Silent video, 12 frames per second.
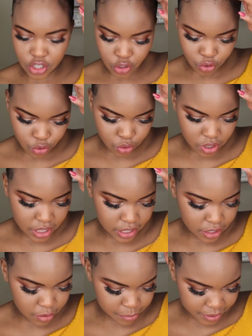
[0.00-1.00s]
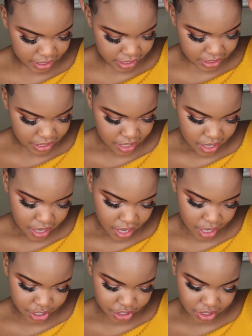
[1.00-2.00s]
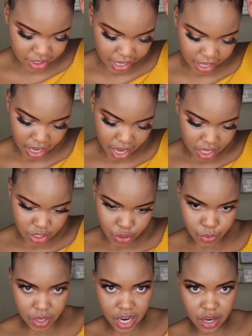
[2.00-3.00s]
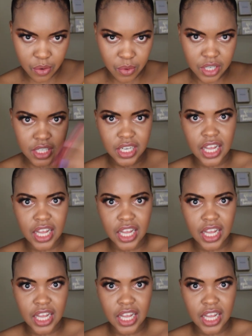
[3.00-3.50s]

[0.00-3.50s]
And you do a little piece and she's like, undo it, I don't want it.